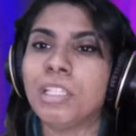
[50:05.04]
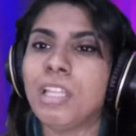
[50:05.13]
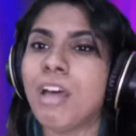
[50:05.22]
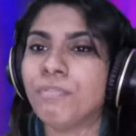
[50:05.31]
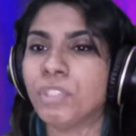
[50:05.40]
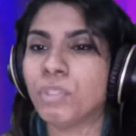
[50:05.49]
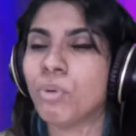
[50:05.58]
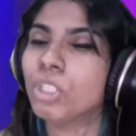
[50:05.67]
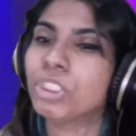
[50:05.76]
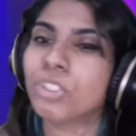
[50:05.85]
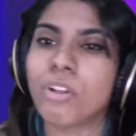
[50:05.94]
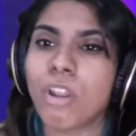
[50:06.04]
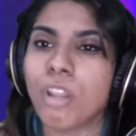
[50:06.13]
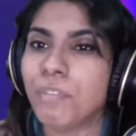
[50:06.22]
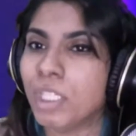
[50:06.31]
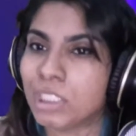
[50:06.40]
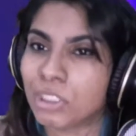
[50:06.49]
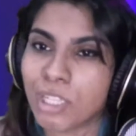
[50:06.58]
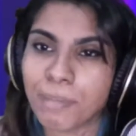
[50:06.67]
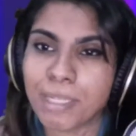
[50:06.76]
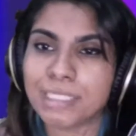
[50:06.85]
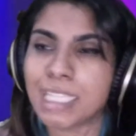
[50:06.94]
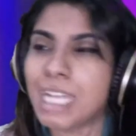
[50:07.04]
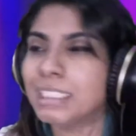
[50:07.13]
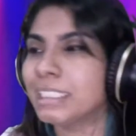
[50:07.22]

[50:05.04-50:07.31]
love to watch on all of these streaming sites.